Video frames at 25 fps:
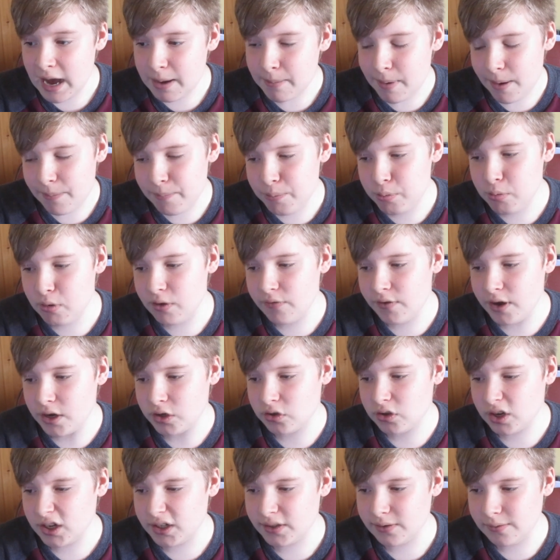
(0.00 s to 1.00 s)
I'm happy with our
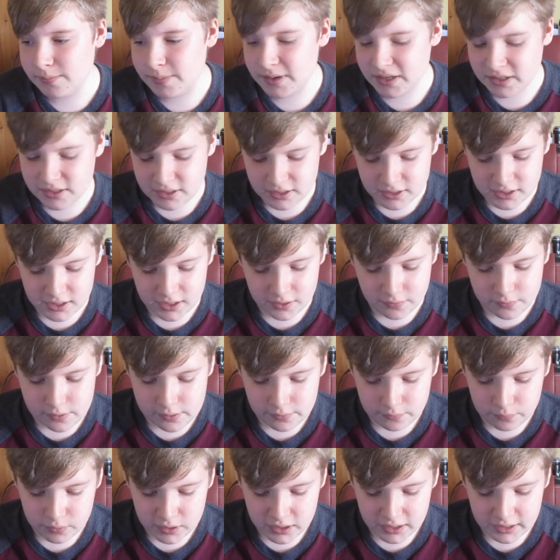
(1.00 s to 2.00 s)
transfer business, even
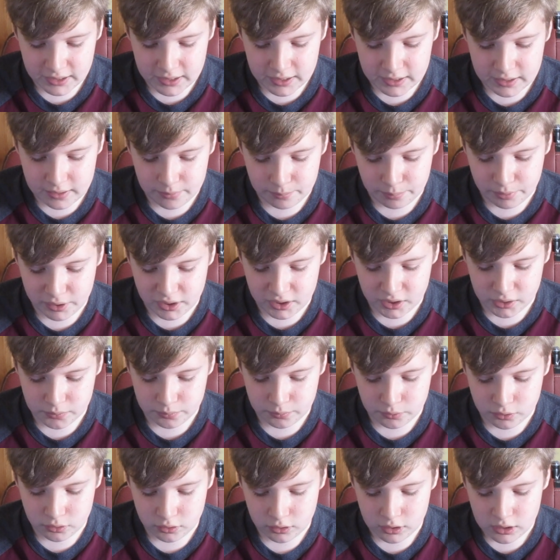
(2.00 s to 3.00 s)
if we didn't get them players,
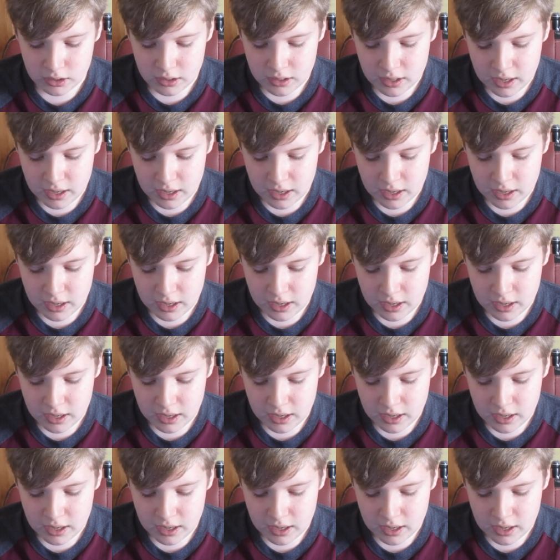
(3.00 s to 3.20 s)
but